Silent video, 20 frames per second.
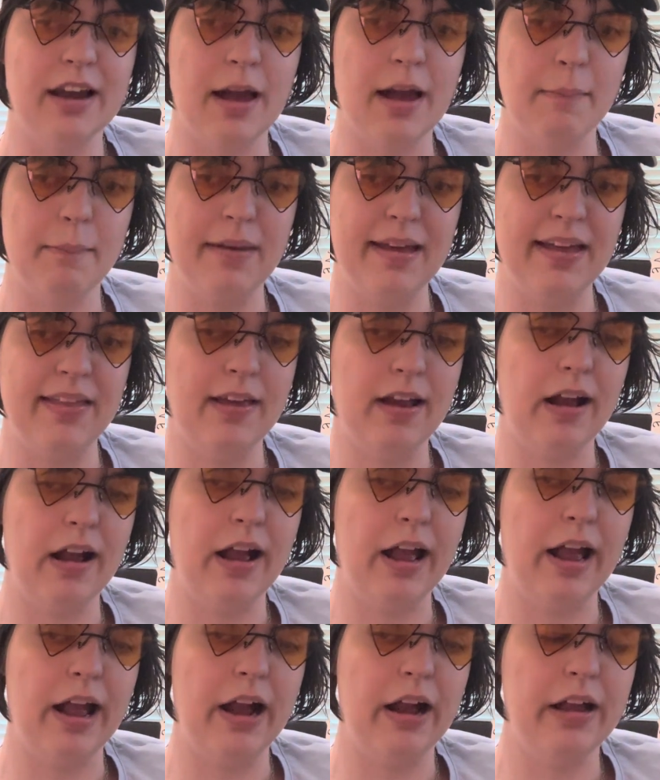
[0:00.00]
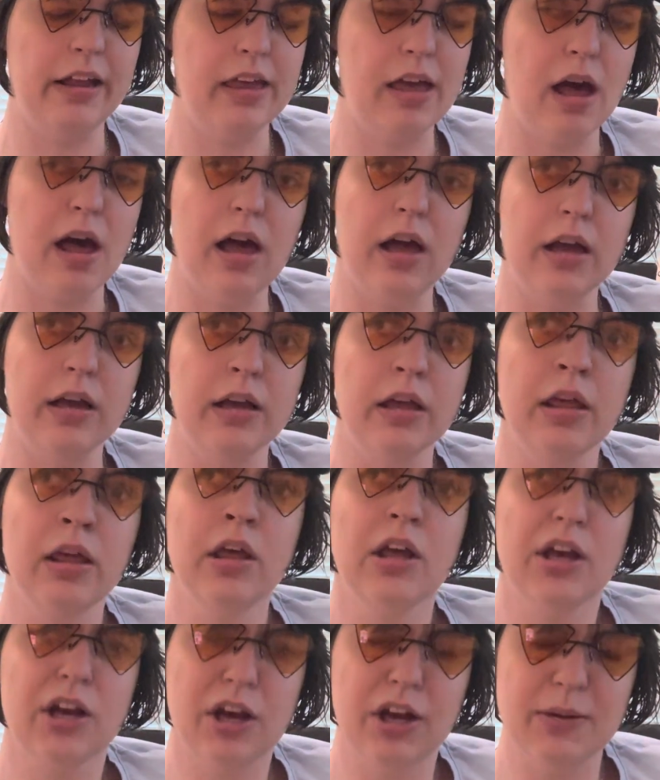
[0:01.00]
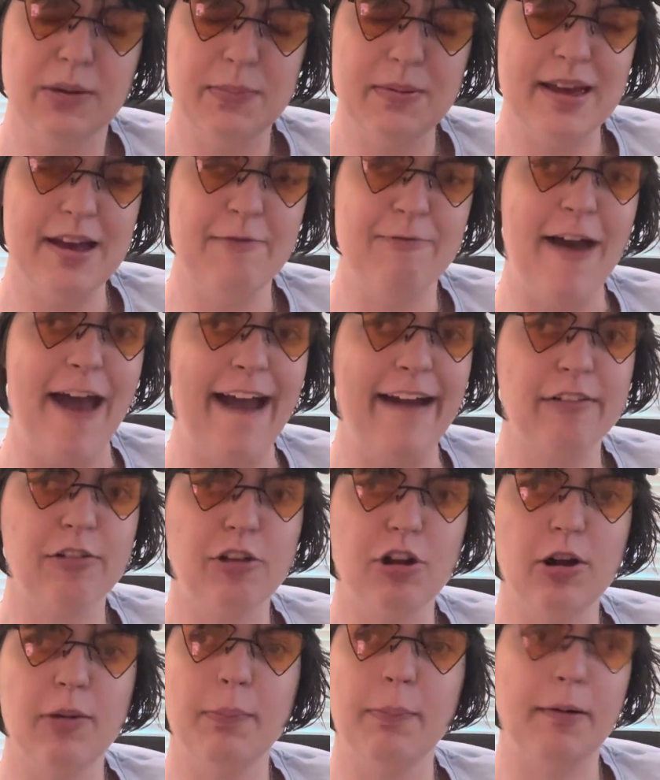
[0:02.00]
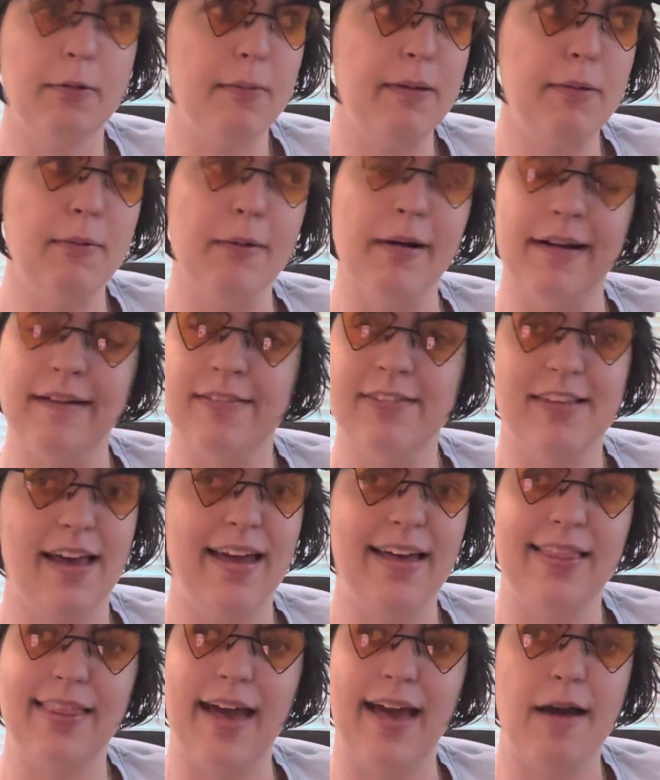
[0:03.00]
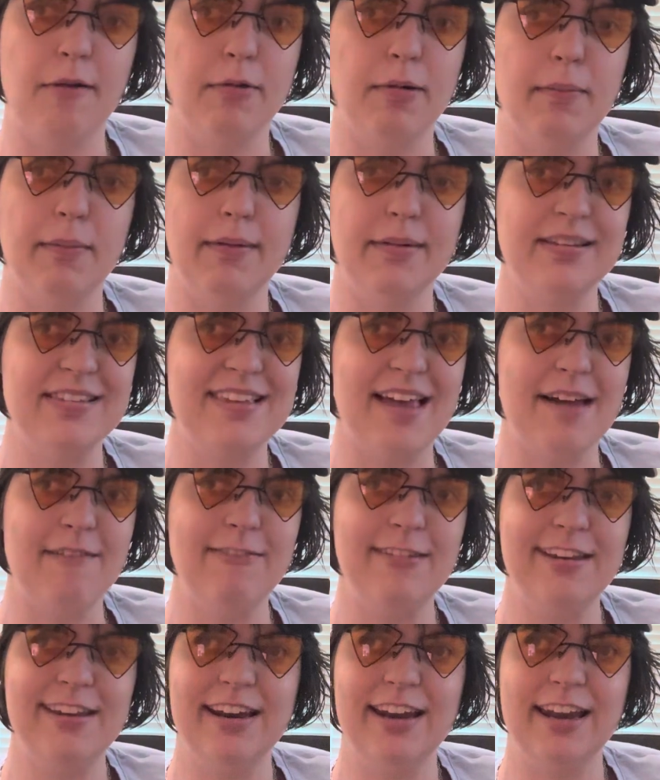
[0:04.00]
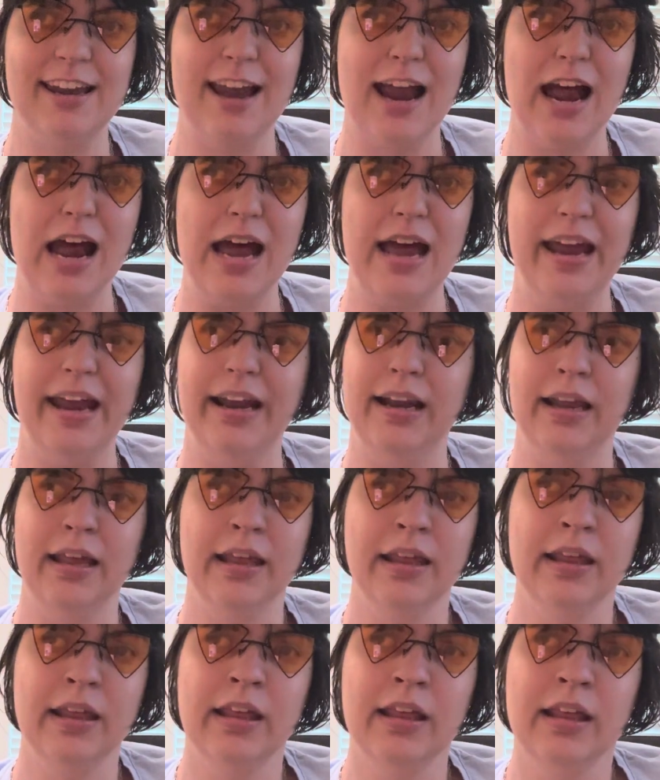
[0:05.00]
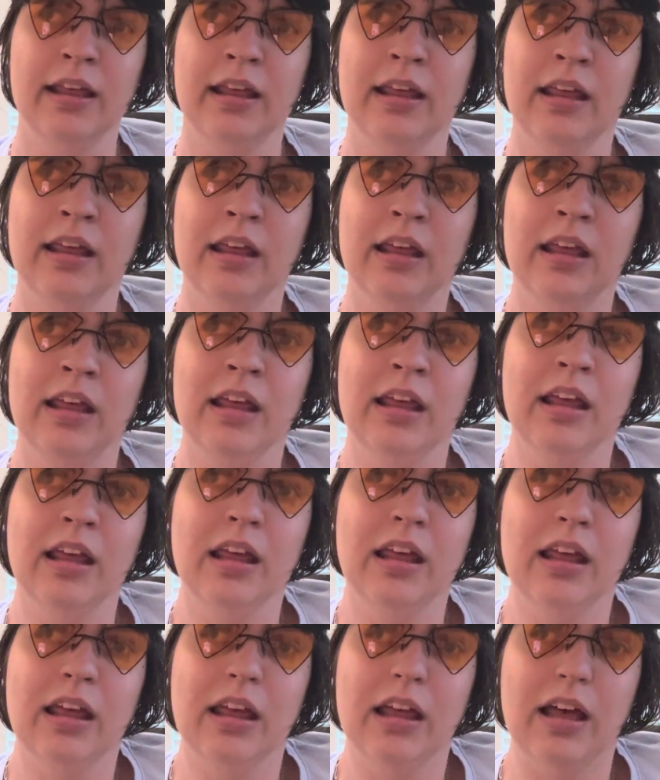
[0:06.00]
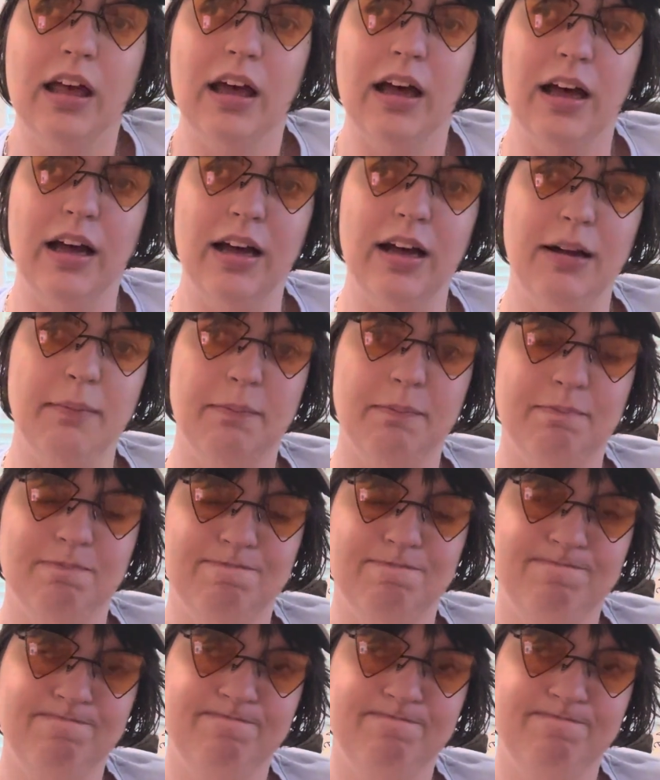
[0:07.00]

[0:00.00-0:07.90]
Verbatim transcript: not being there, Eric Young could be a factor, but we weren't saying that when we were 17 and 9. Um,